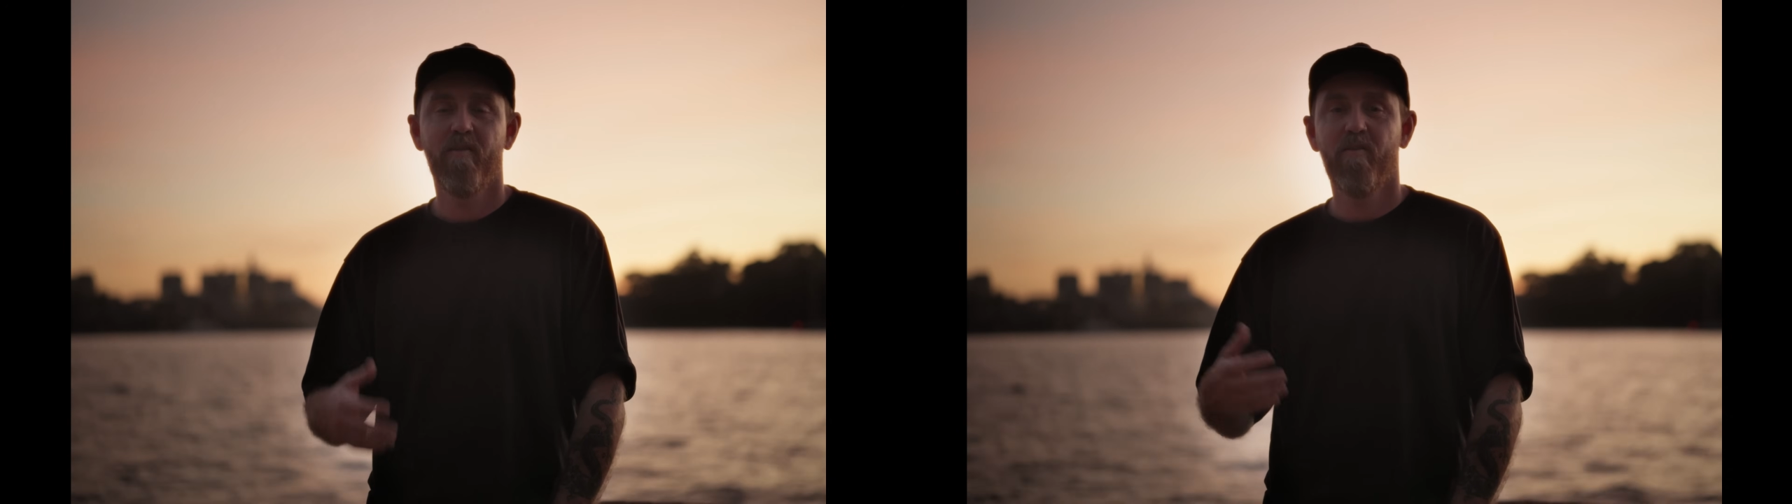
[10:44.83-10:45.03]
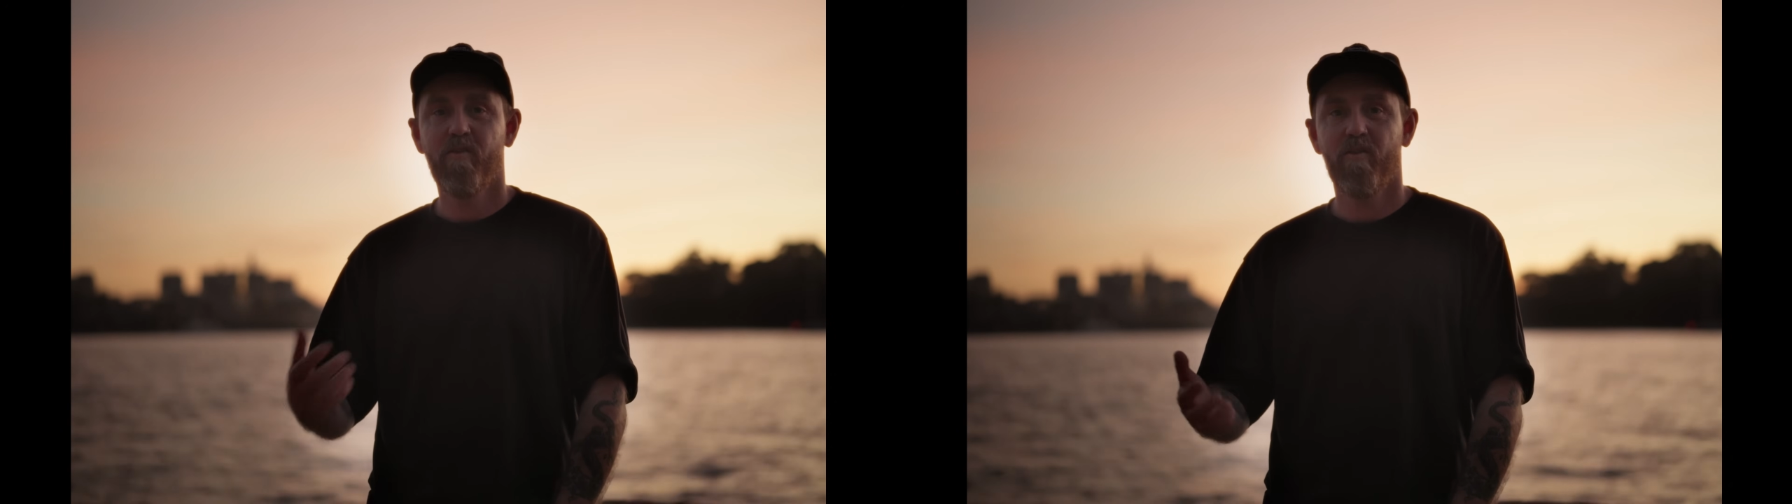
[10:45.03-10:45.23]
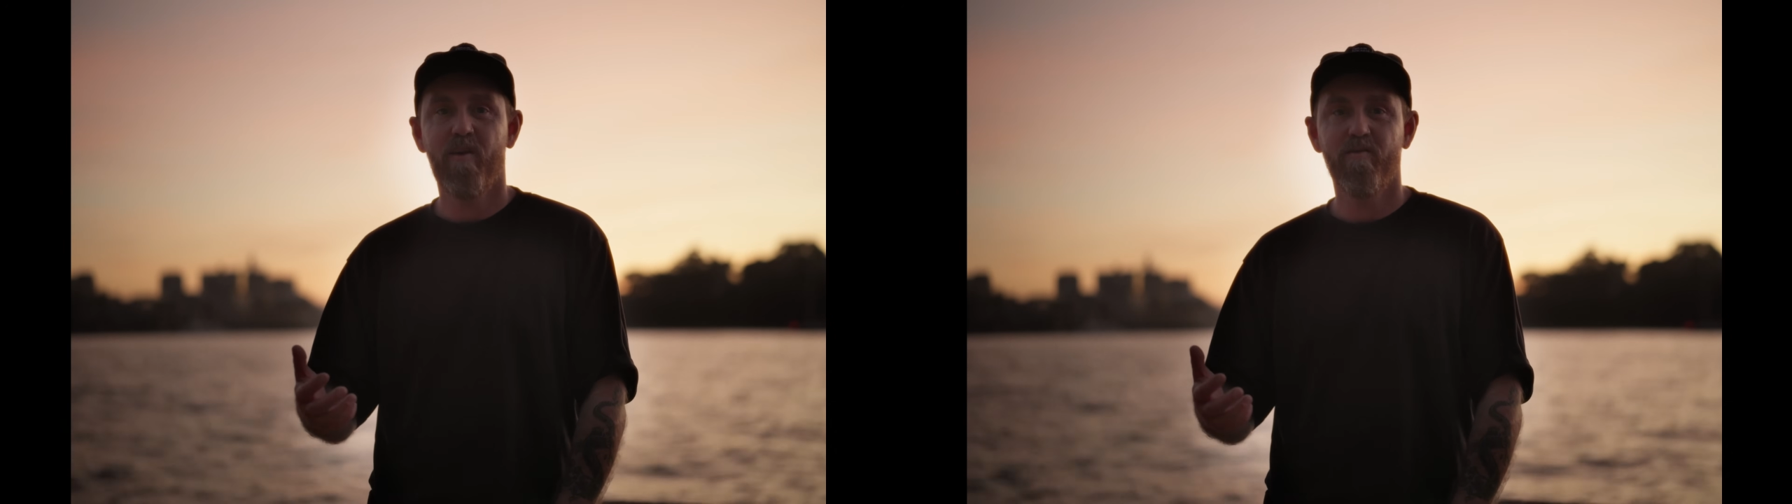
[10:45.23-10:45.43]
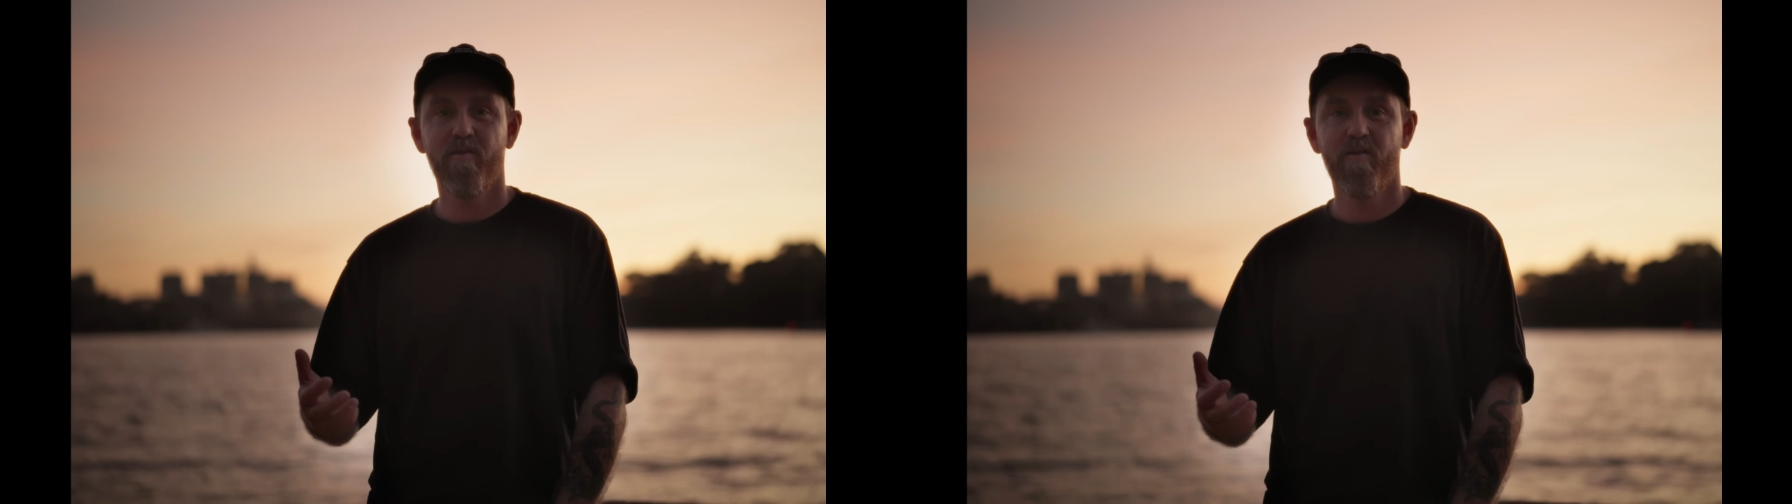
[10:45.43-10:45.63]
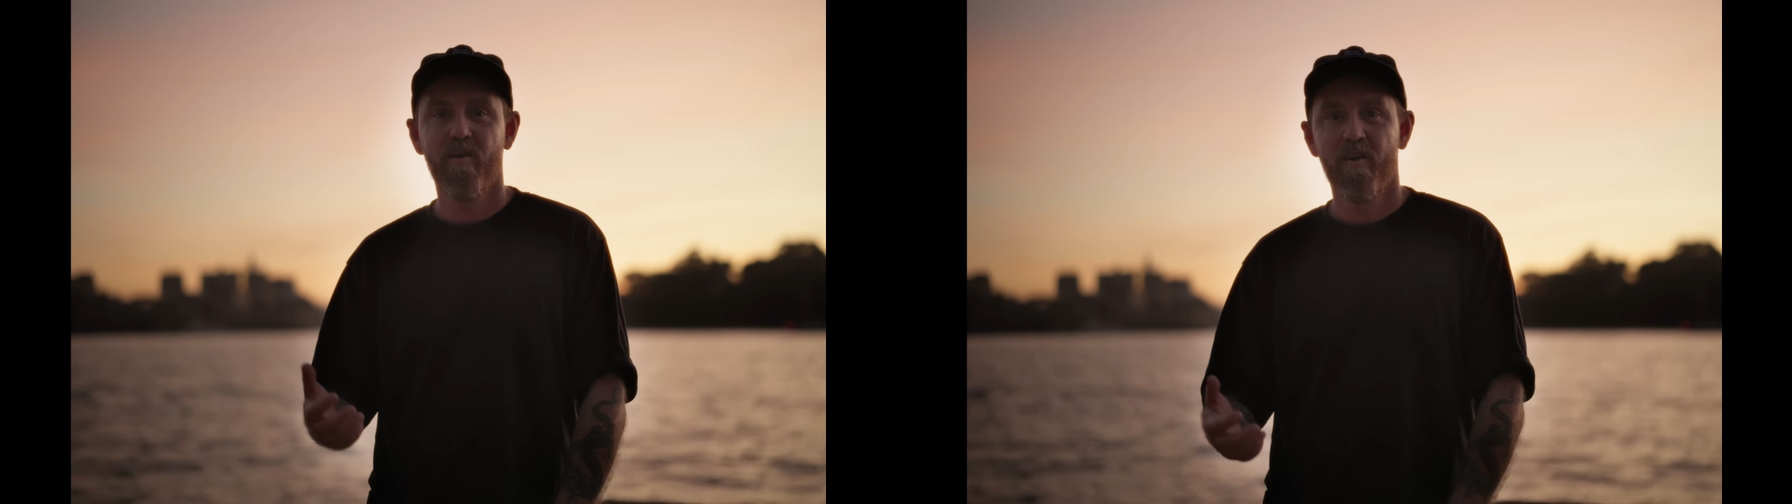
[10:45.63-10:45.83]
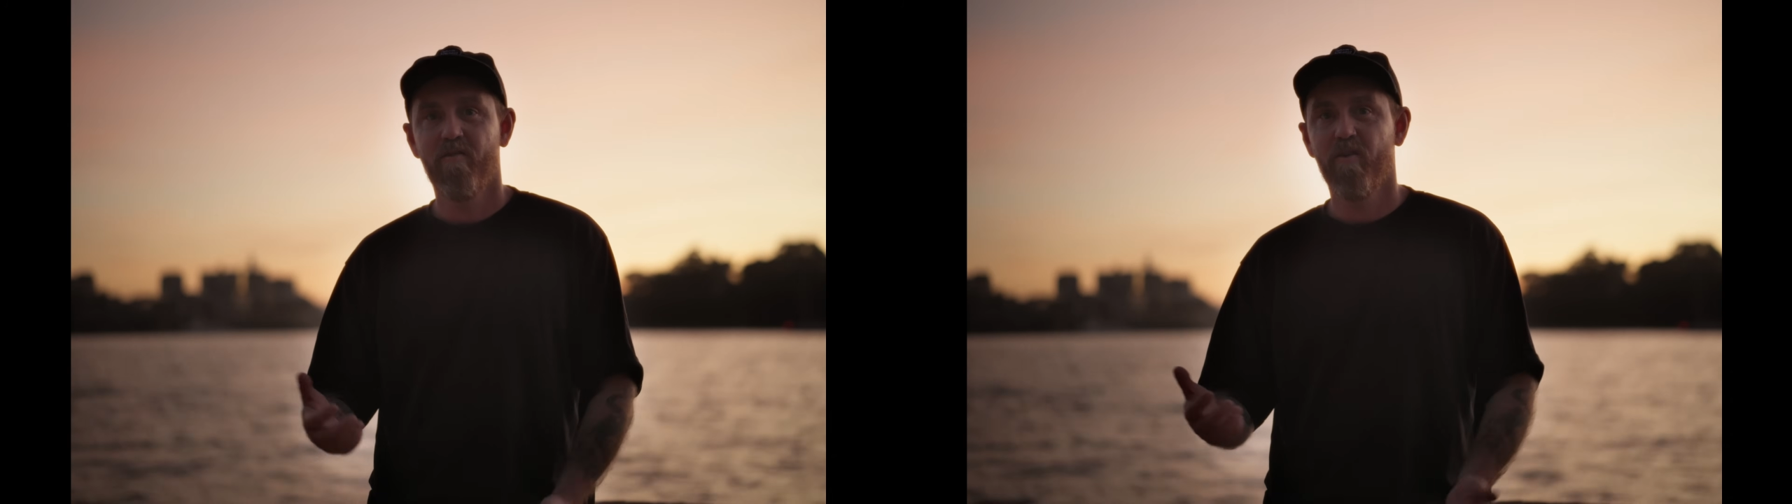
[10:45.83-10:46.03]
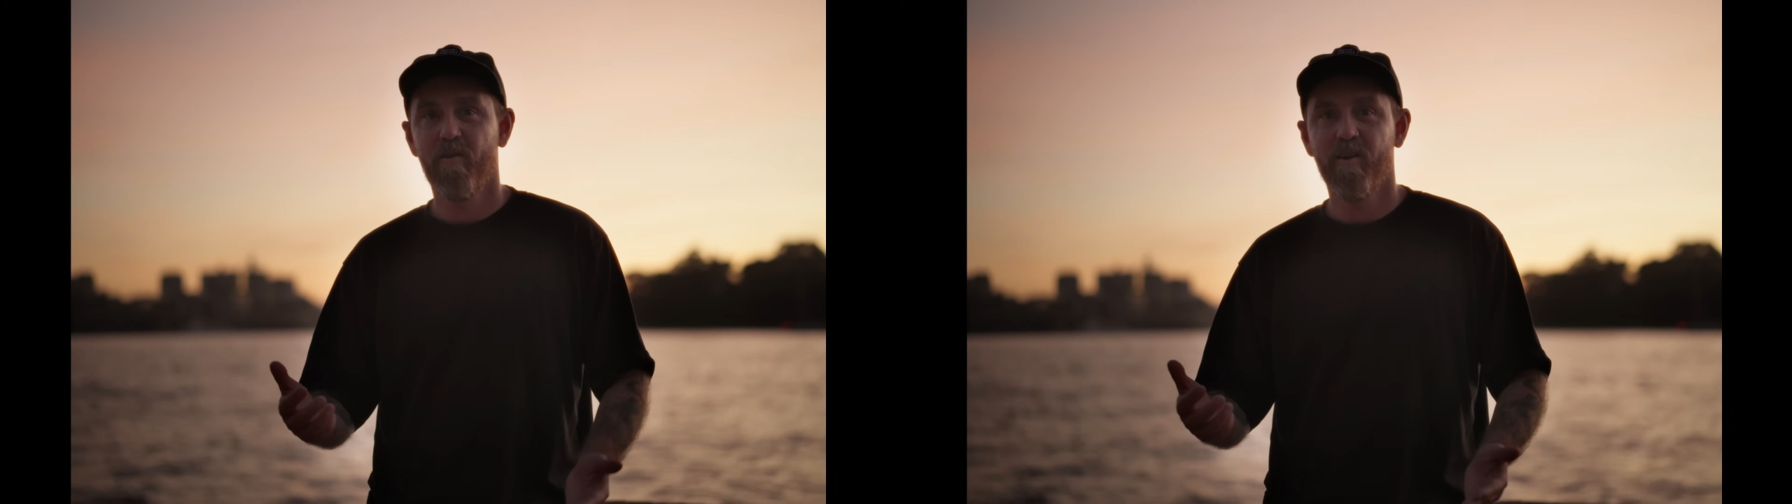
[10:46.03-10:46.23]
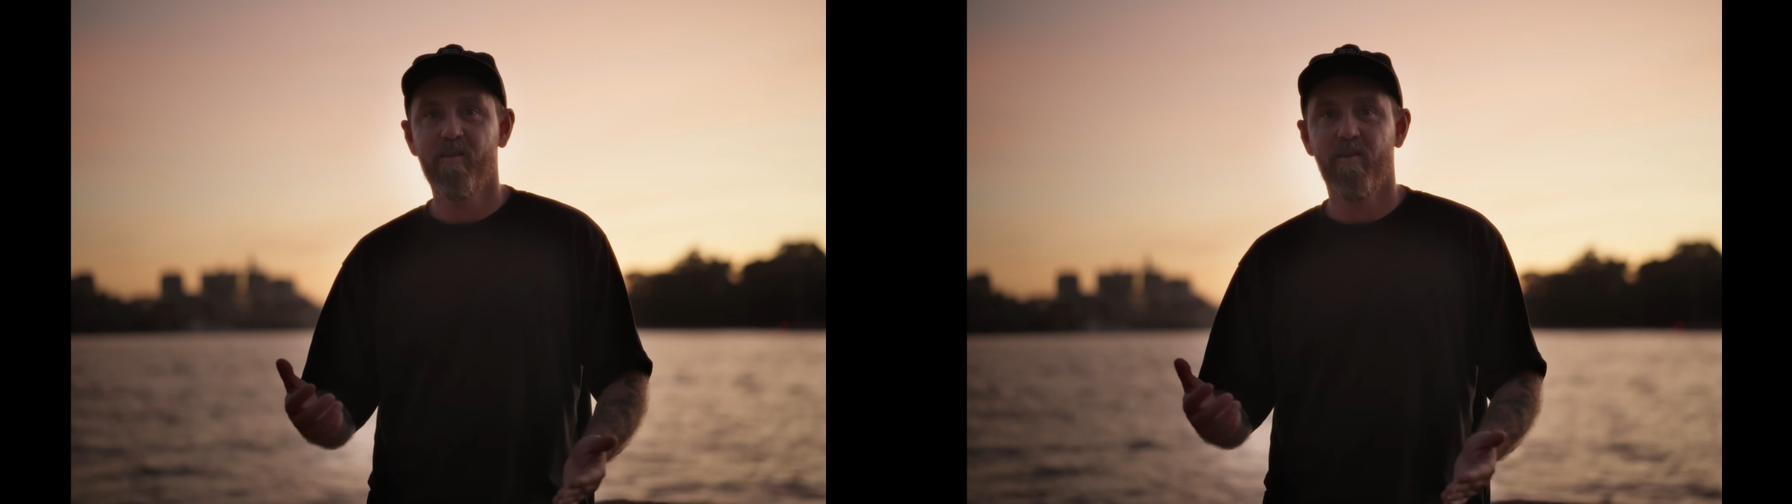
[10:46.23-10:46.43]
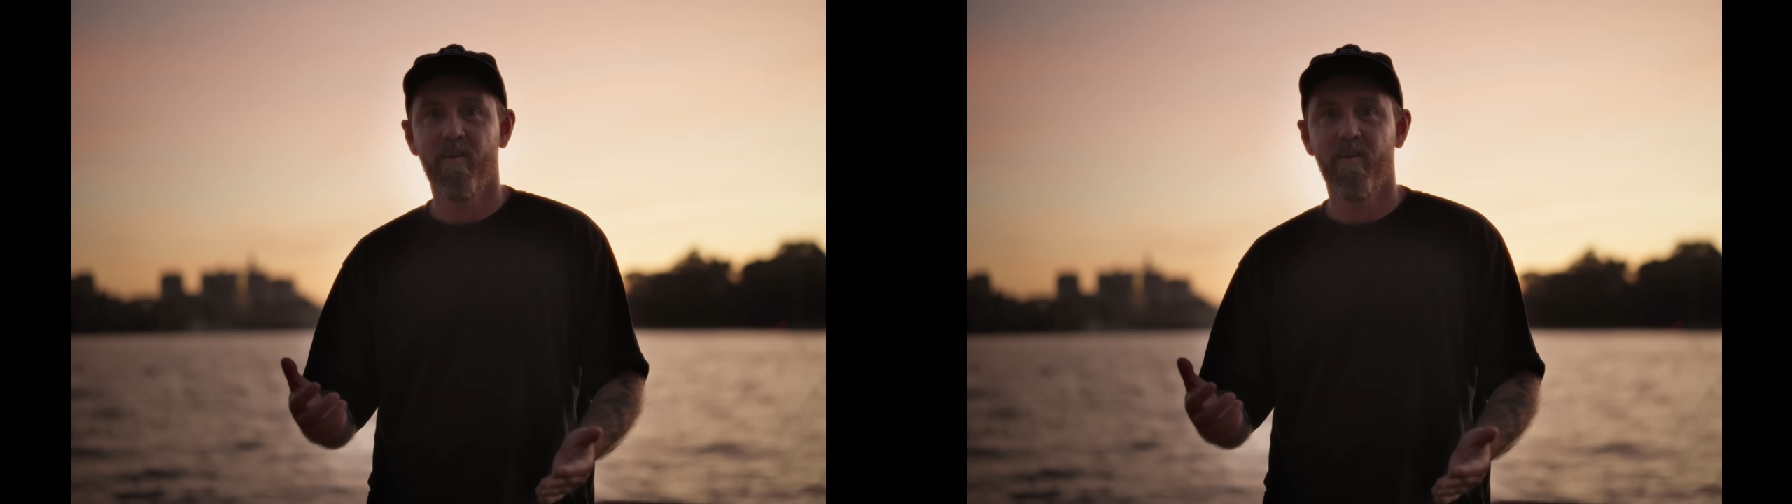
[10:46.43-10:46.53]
for travel, for a bunch of